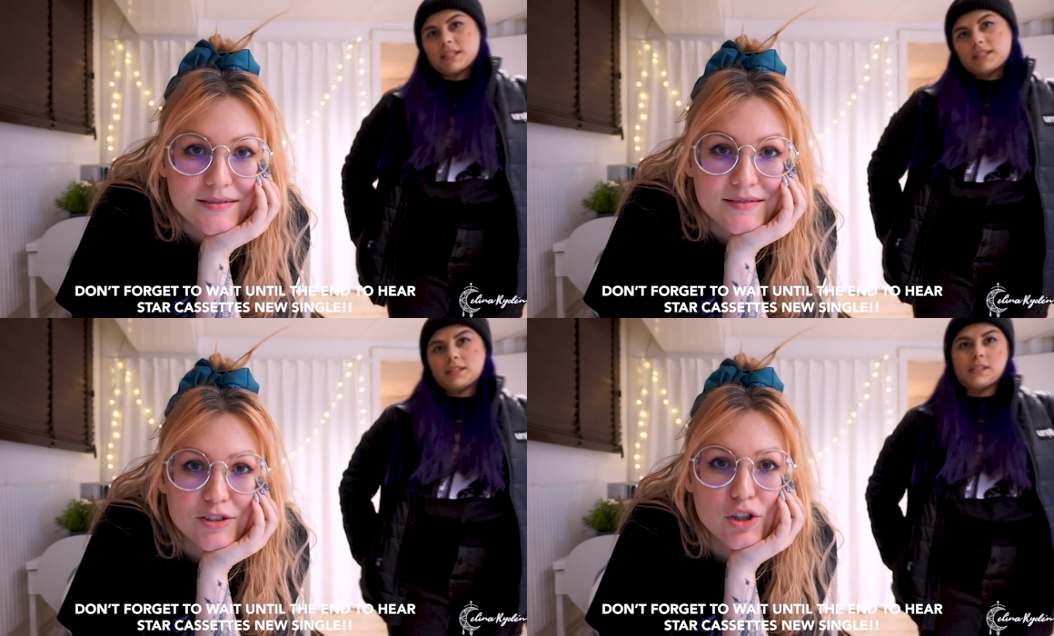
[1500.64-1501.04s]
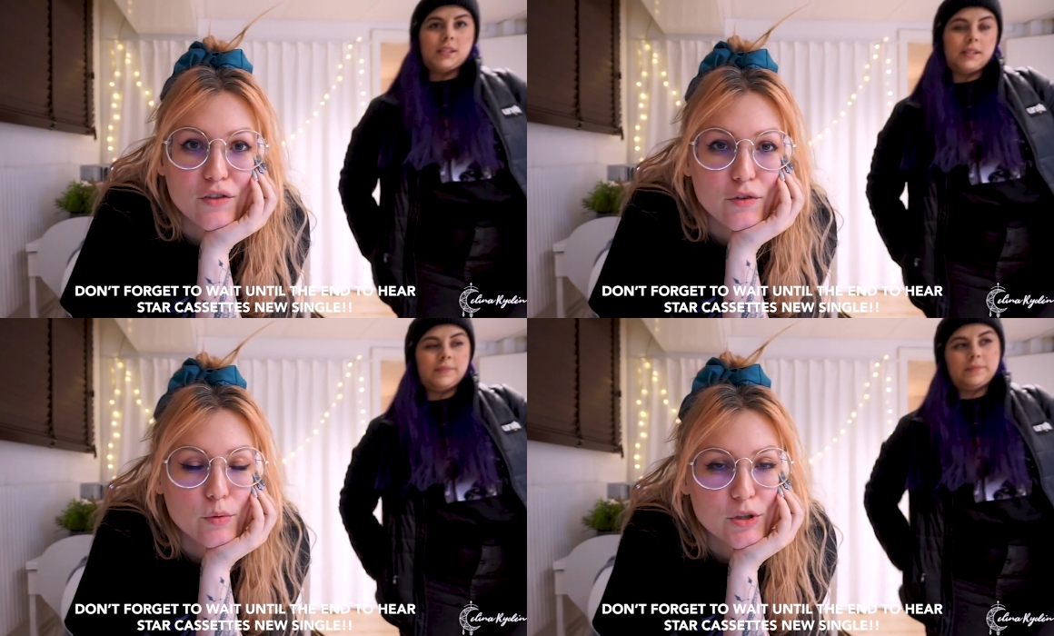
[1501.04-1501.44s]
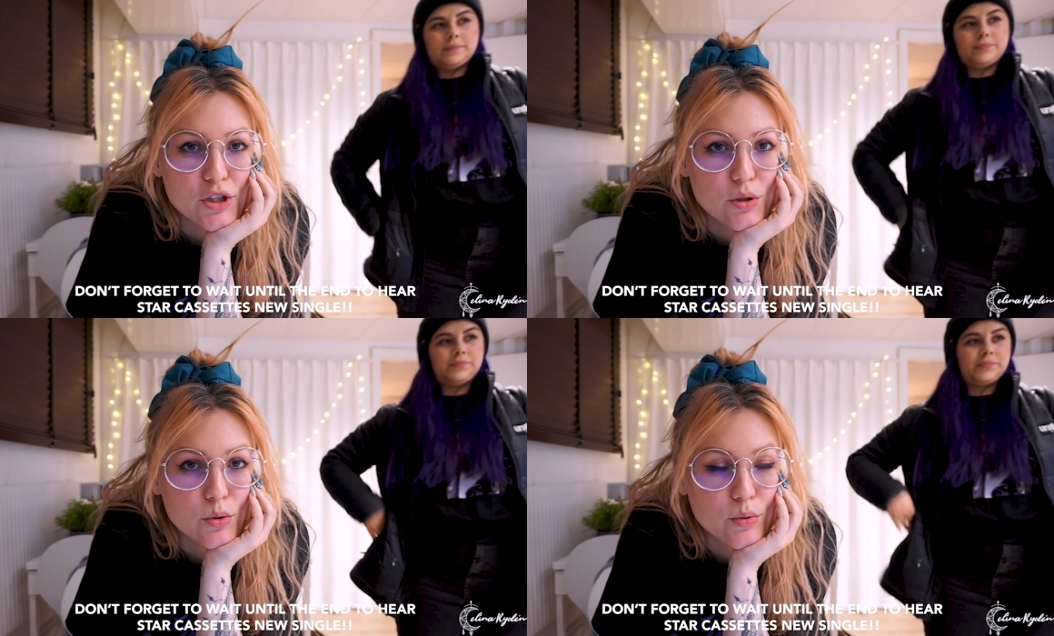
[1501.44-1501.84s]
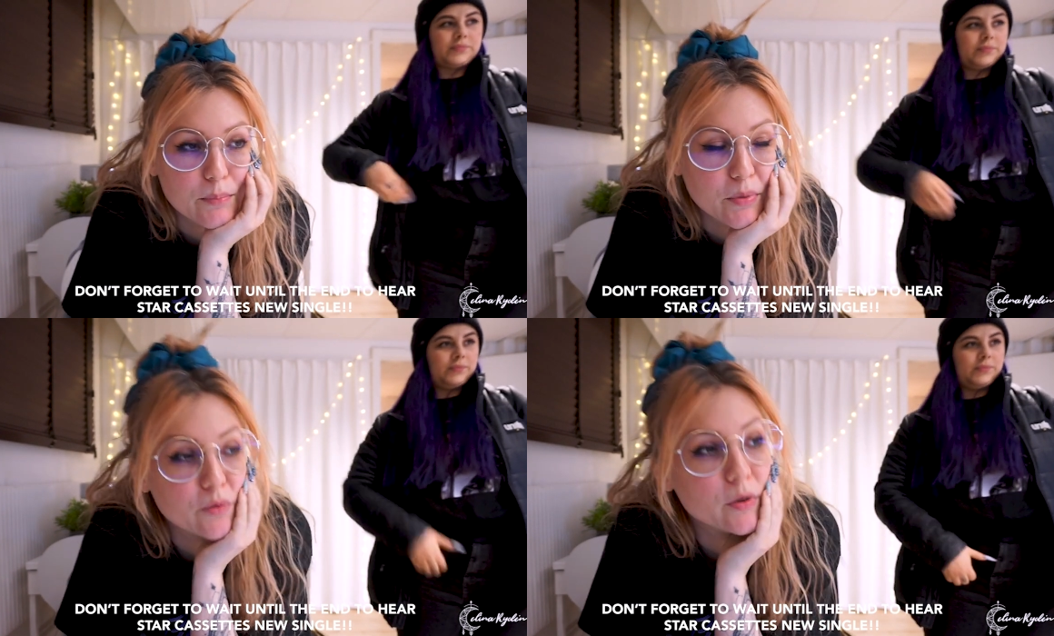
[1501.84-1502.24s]
Speaker 1: Yes. To look forward to,
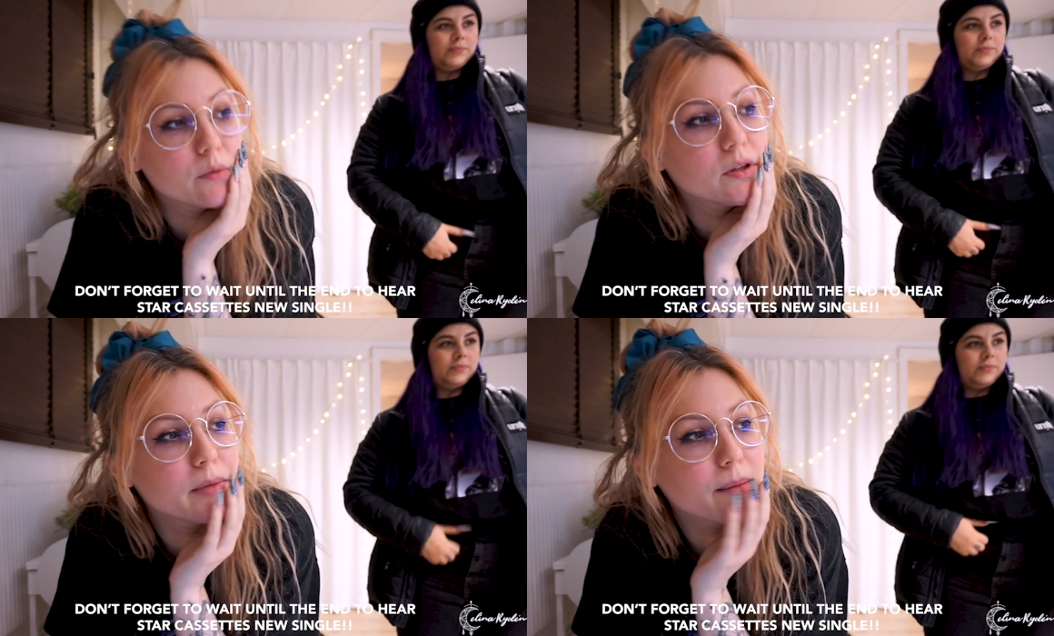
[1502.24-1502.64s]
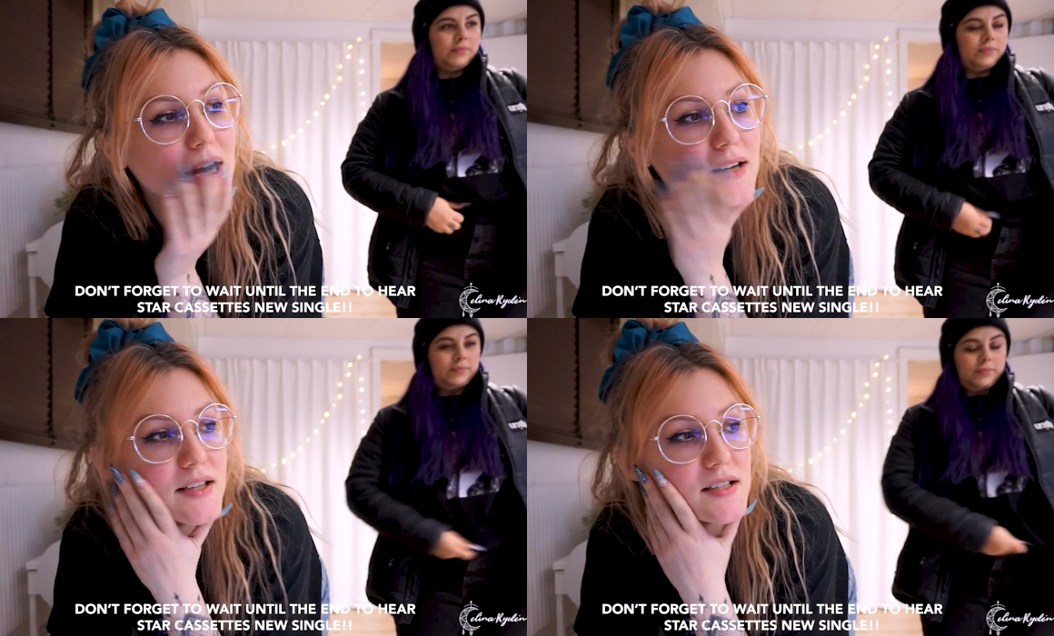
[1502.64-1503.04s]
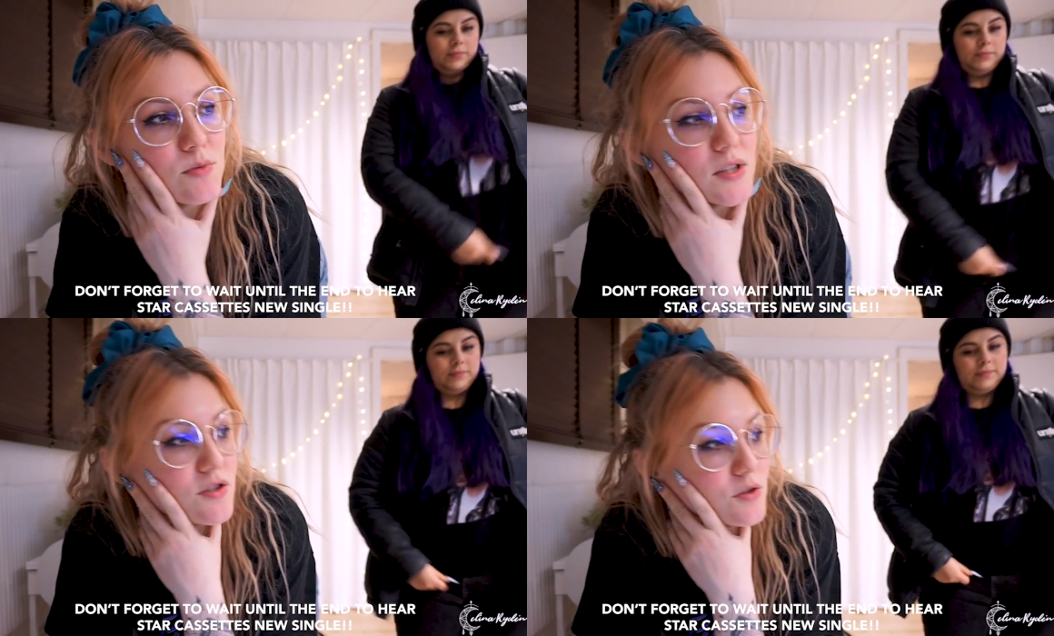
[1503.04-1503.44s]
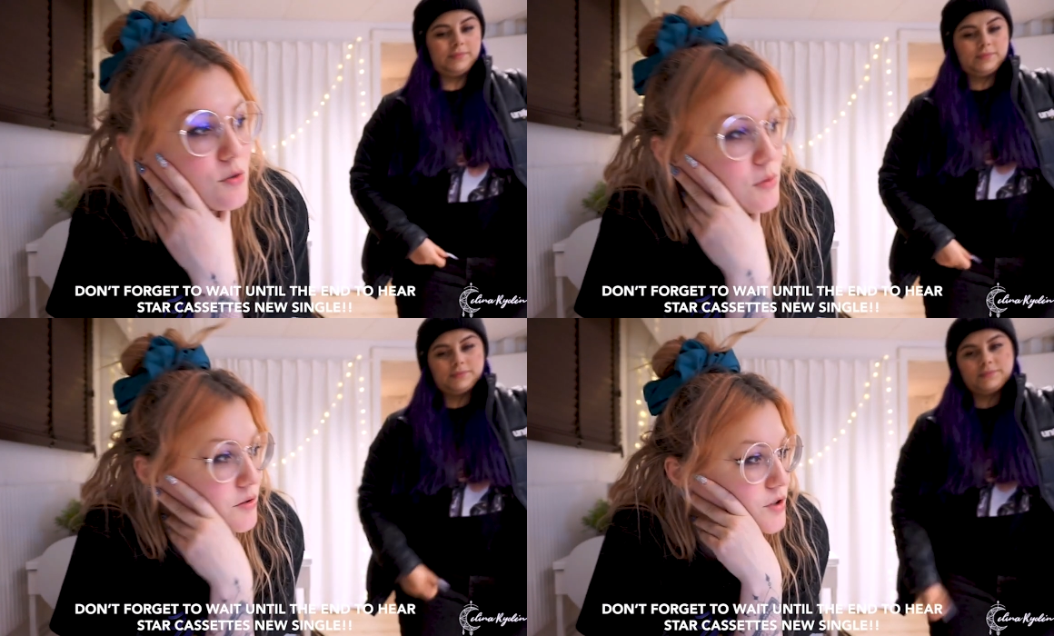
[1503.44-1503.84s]
but we will be back next week, so you
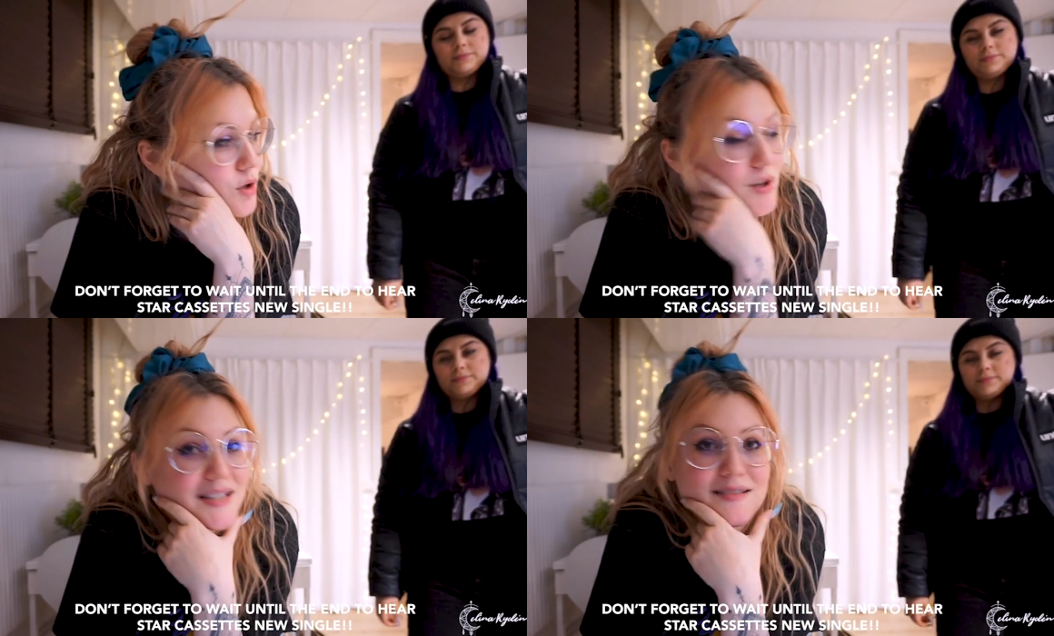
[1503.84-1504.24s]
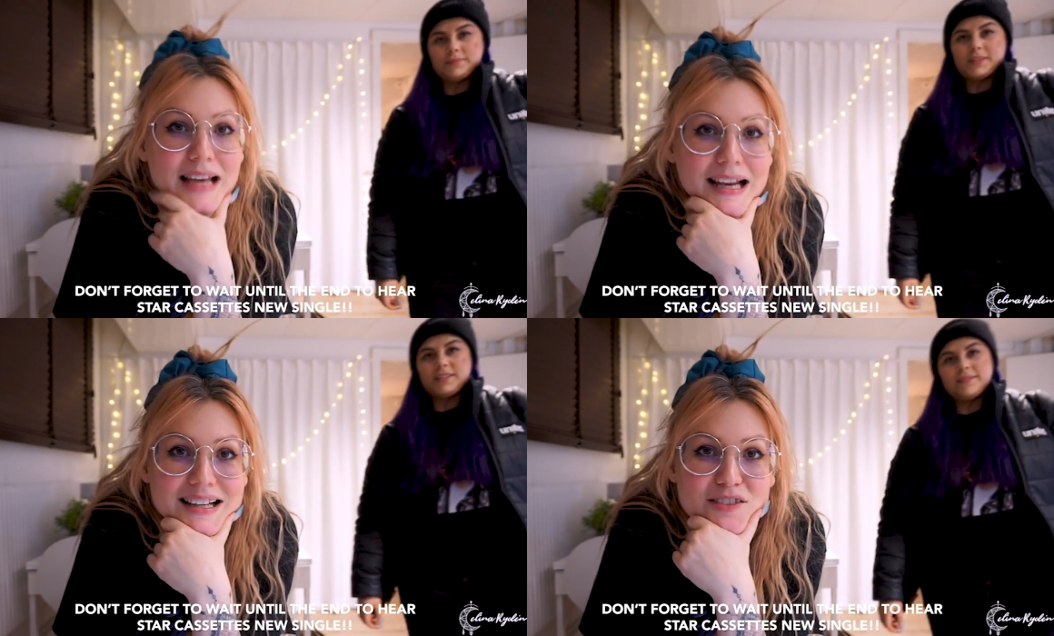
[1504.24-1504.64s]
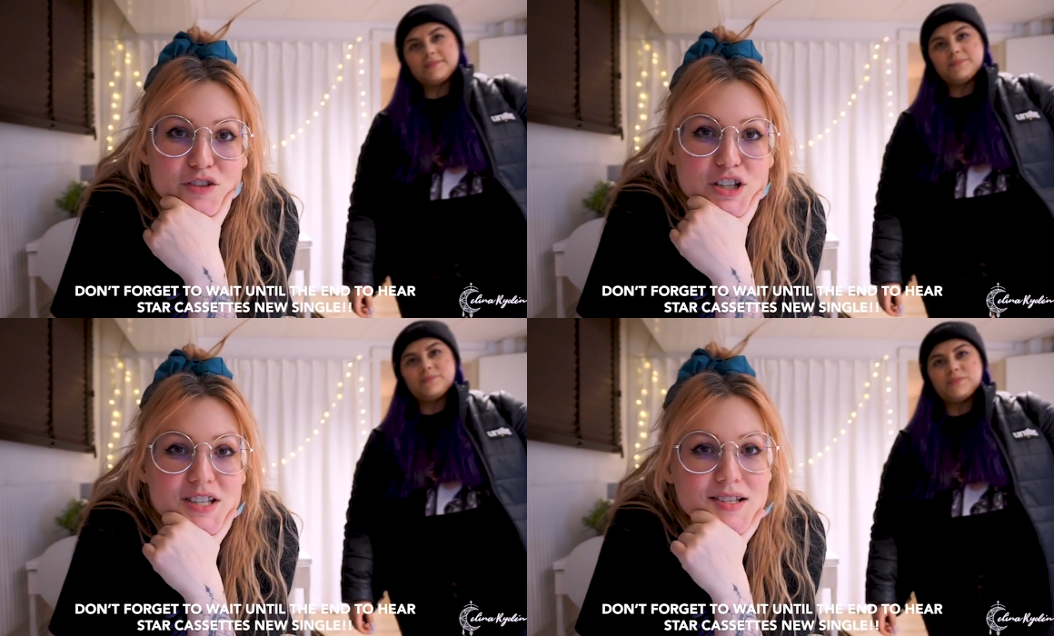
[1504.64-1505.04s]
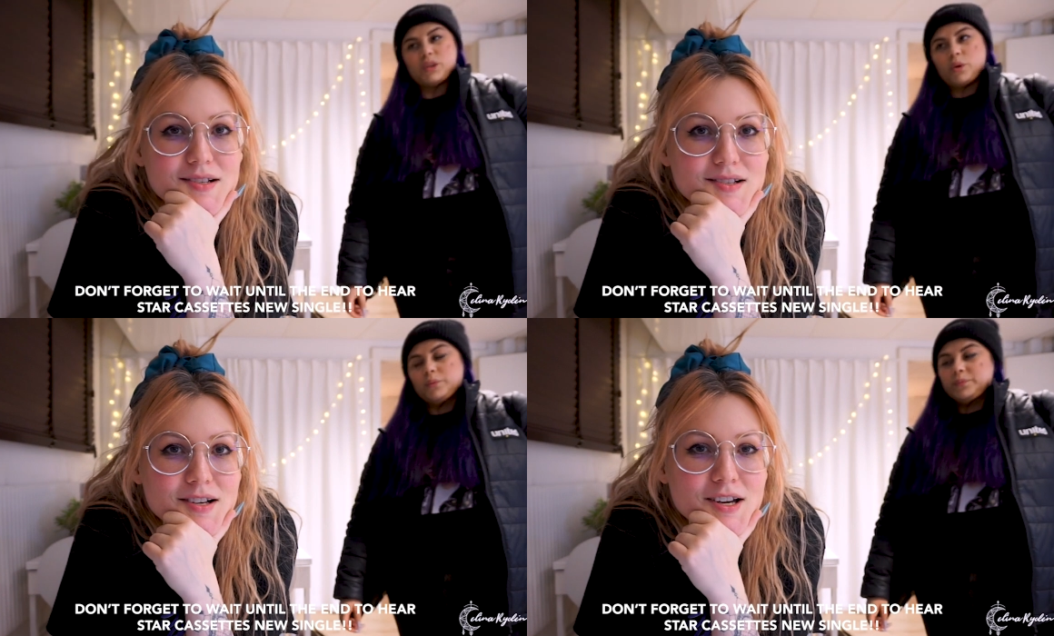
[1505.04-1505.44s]
won't notice any difference.
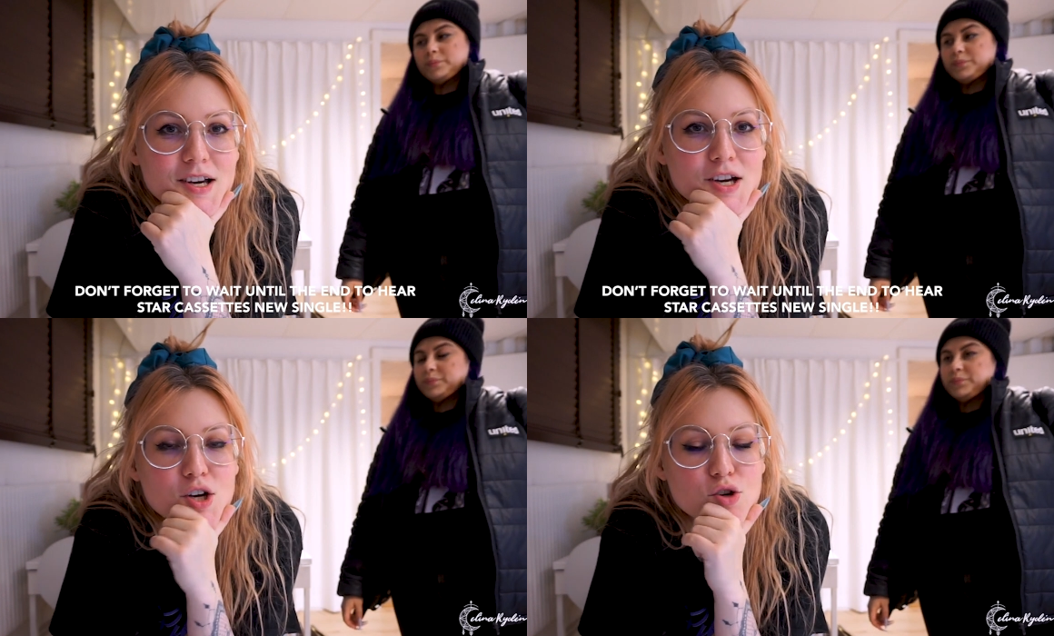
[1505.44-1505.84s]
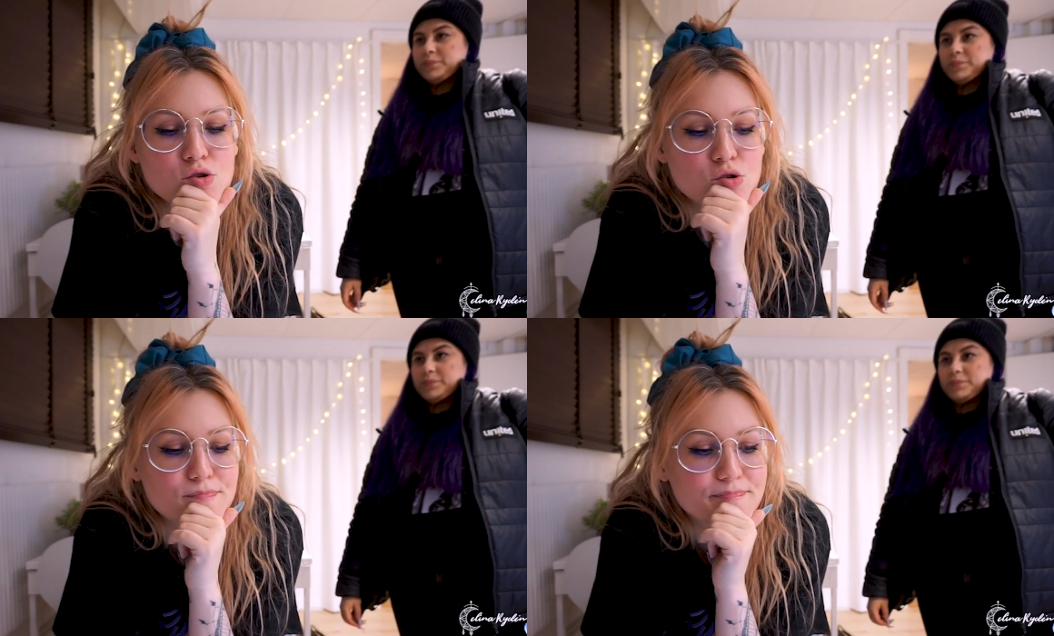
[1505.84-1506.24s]
No, no.